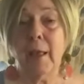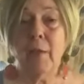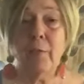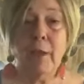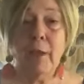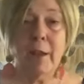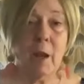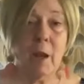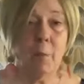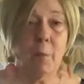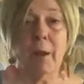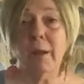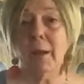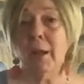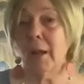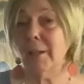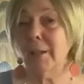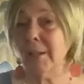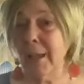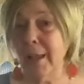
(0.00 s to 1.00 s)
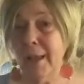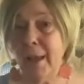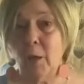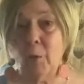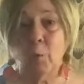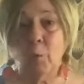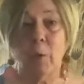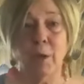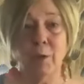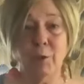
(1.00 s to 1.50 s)
And then I went on to
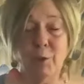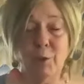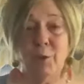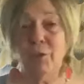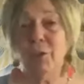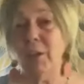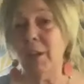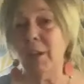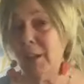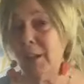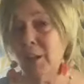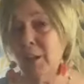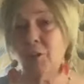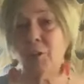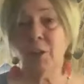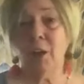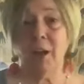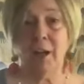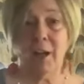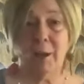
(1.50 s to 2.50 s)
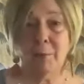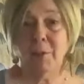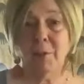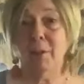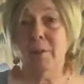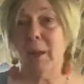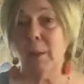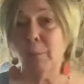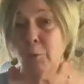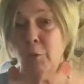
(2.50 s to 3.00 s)
add one new thing each time
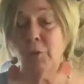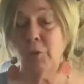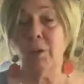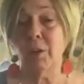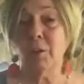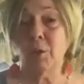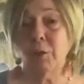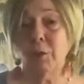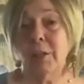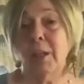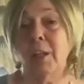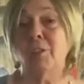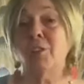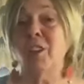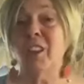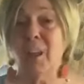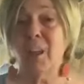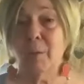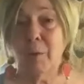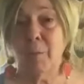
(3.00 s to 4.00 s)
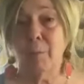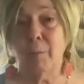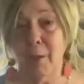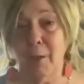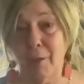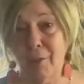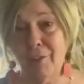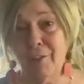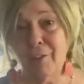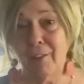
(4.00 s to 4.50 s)
until I moved into teaching them a
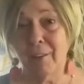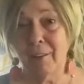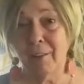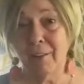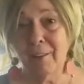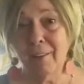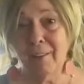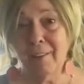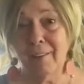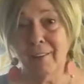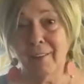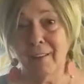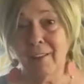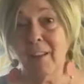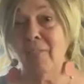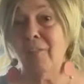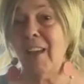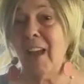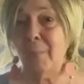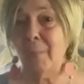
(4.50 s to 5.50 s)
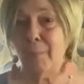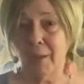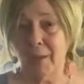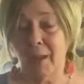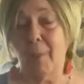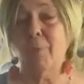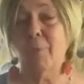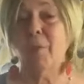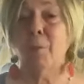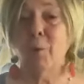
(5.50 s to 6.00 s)
myth. And then that
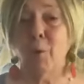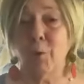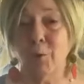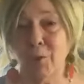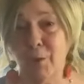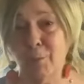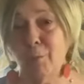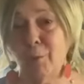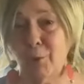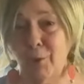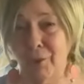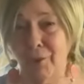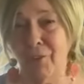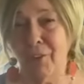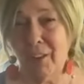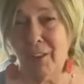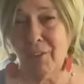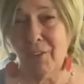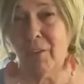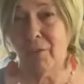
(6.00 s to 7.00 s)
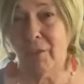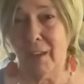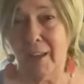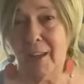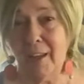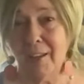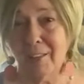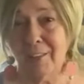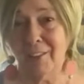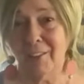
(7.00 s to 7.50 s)
became the most important thing that
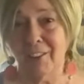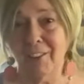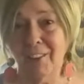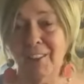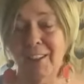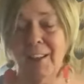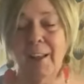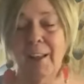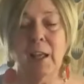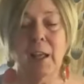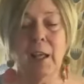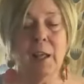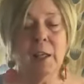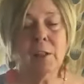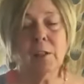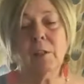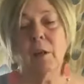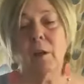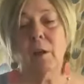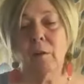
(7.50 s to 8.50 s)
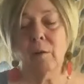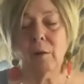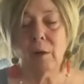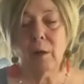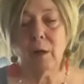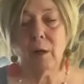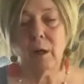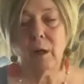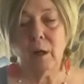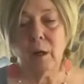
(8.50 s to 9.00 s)
they had learned.
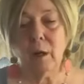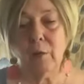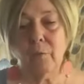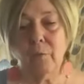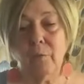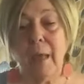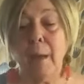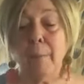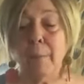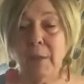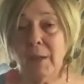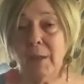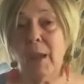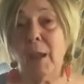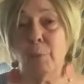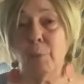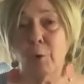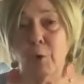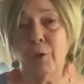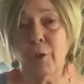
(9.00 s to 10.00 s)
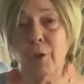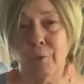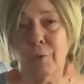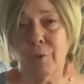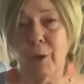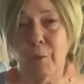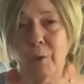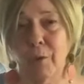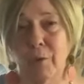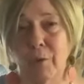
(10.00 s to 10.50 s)
So that became birthing
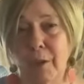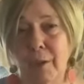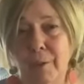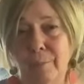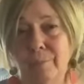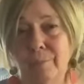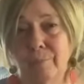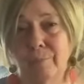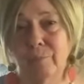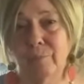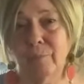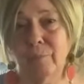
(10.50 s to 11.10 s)
from within.